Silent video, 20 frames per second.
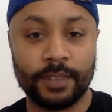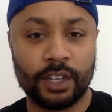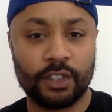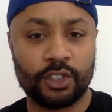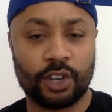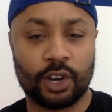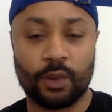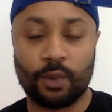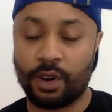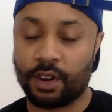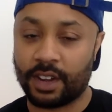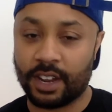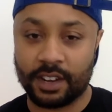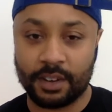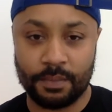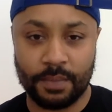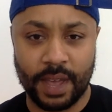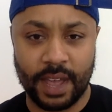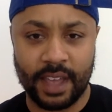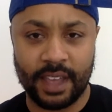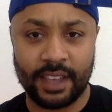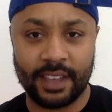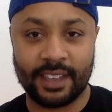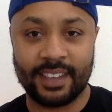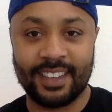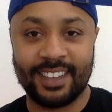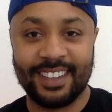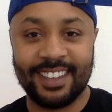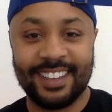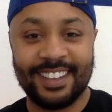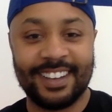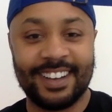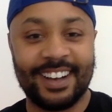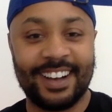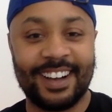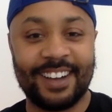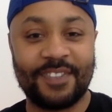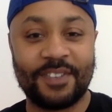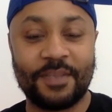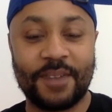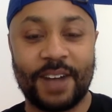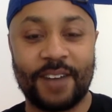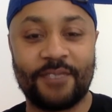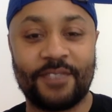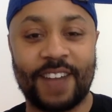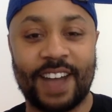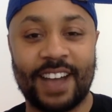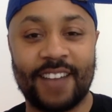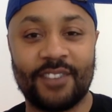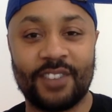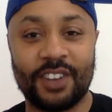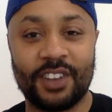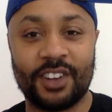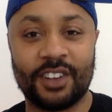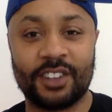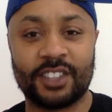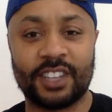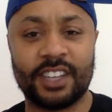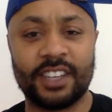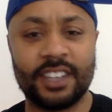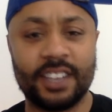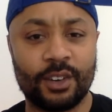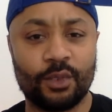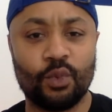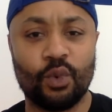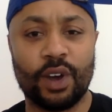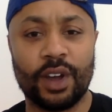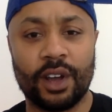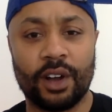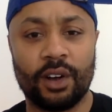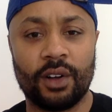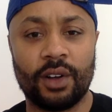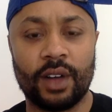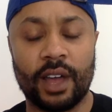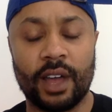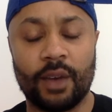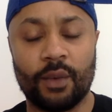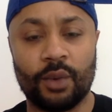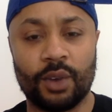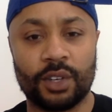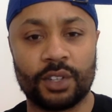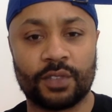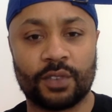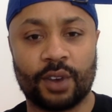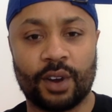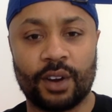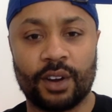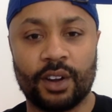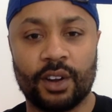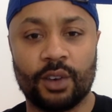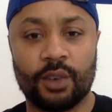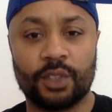So I worked at the bank for about 5 years and did well at Wells Fargo,